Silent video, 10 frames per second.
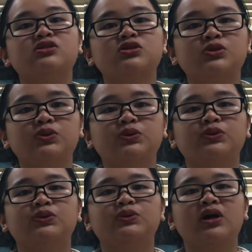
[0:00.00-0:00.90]
to
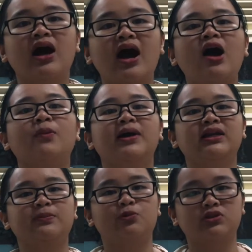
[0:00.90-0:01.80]
how
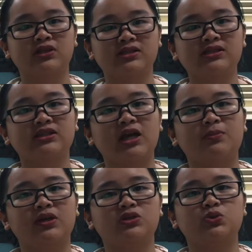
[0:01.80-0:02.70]
many processes can
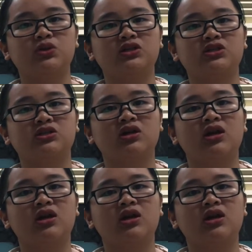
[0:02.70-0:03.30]
be switched